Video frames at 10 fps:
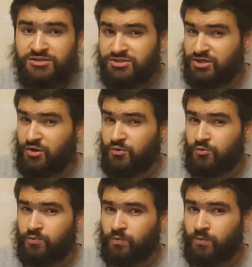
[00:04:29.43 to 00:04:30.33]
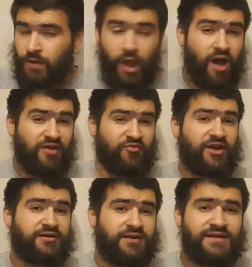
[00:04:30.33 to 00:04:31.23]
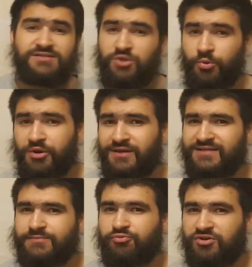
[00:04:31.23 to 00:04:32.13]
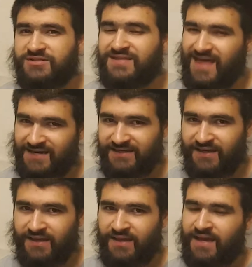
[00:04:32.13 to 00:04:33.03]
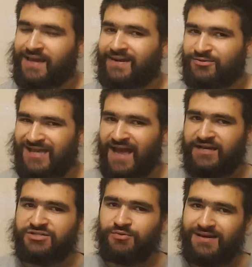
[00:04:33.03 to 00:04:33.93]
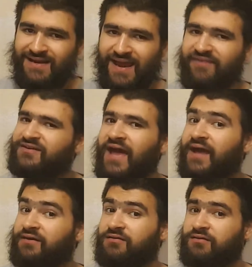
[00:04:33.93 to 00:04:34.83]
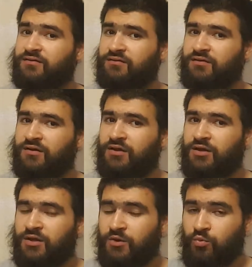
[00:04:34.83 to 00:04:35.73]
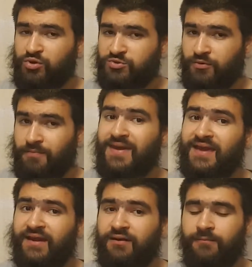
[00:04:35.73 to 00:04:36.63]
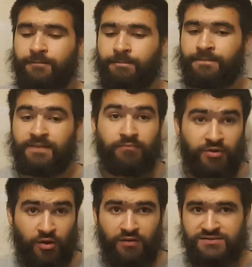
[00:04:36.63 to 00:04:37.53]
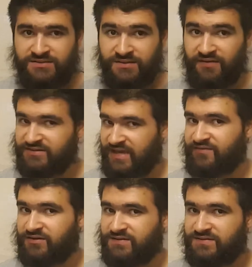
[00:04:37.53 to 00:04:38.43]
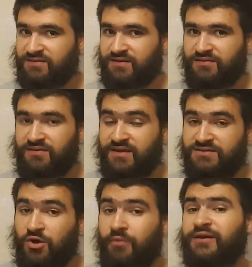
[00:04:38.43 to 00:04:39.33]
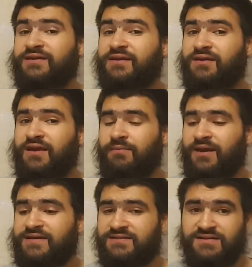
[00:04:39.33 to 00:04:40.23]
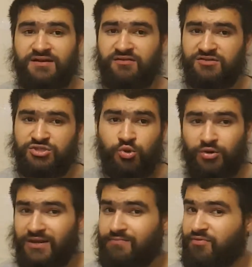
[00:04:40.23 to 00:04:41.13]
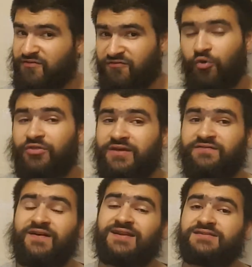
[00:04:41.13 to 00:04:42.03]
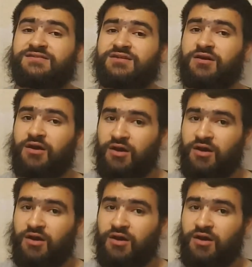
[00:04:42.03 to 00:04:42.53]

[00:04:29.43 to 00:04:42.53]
So, I reckon his gauntlet is a prosthetic, and he was actually left-handed. Which would mean, because there is evidence that this comic didn't take place until shortly before the events